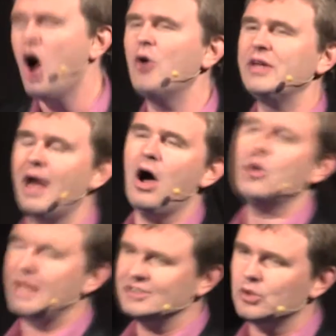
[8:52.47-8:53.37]
Oh, yeah,
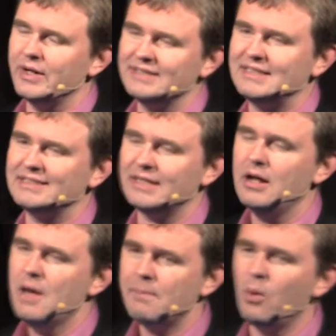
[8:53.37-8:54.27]
okay, so it existed.
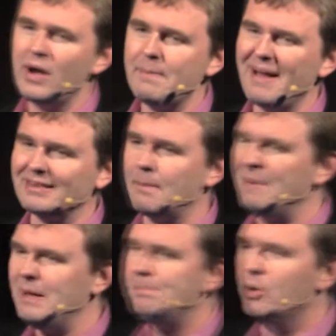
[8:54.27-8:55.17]
But what about the
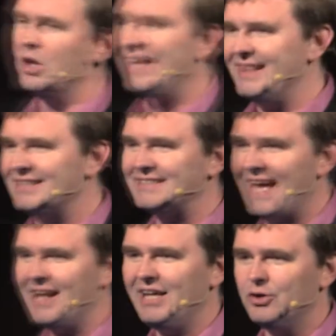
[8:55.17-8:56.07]
people in the
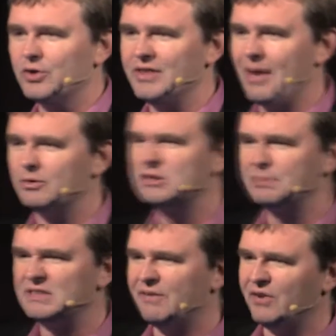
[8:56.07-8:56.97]
Sanhedrin that were
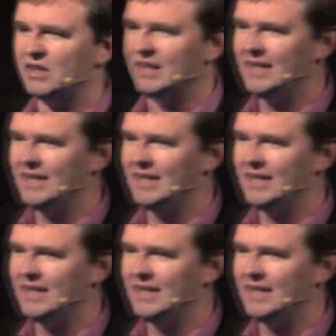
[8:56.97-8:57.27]
specifically